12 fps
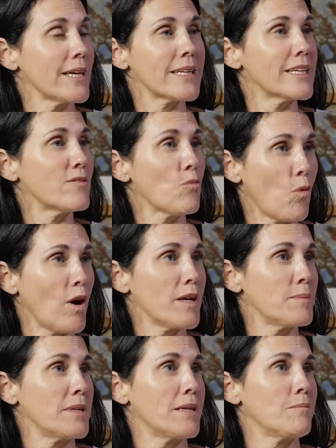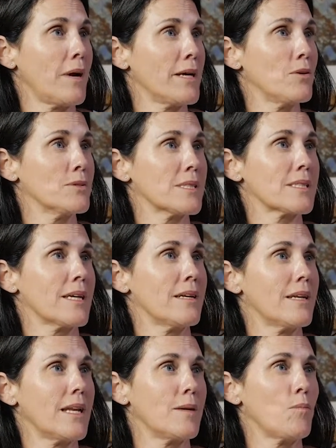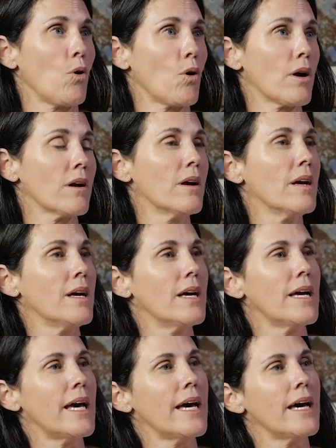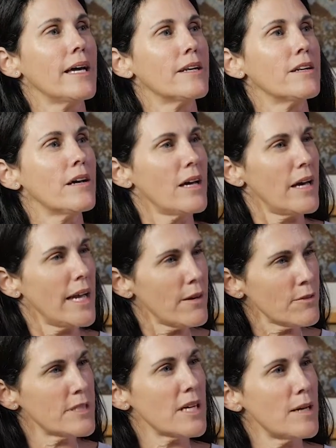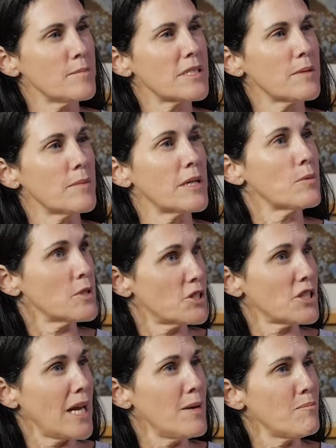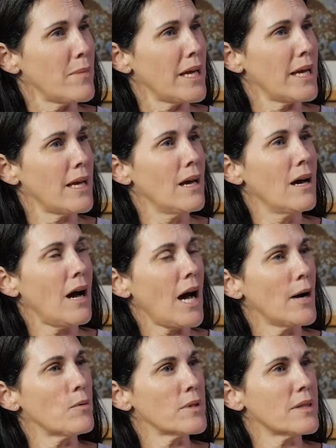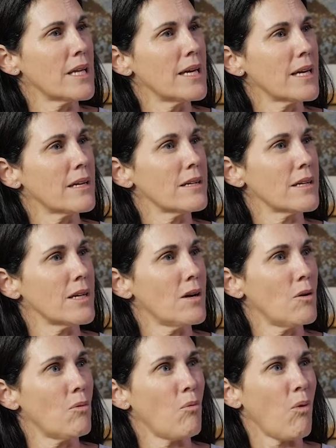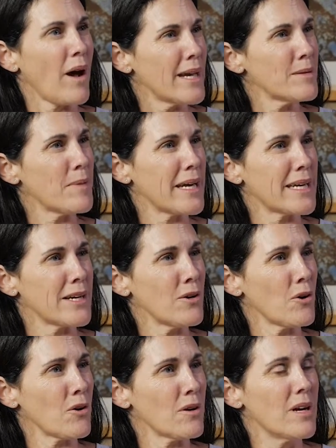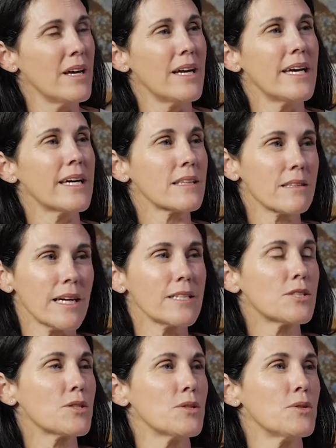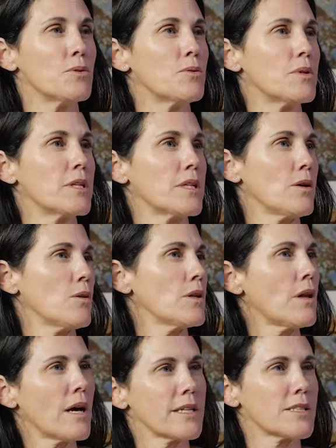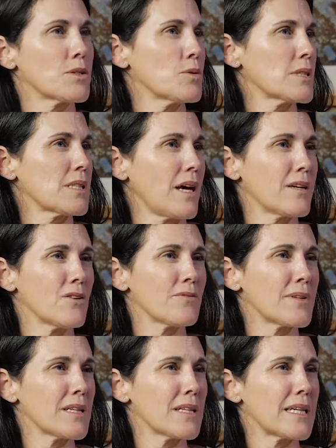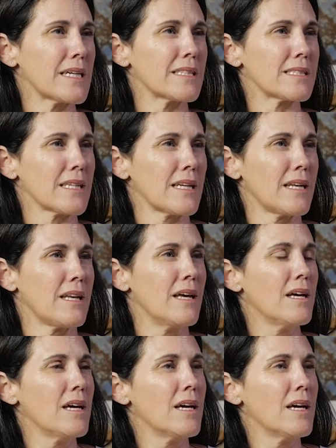I didn't even want to be in my own skin anymore. And every time somebody would shame me, I would think, why am I here? It led to, a lot of suicidal feelings and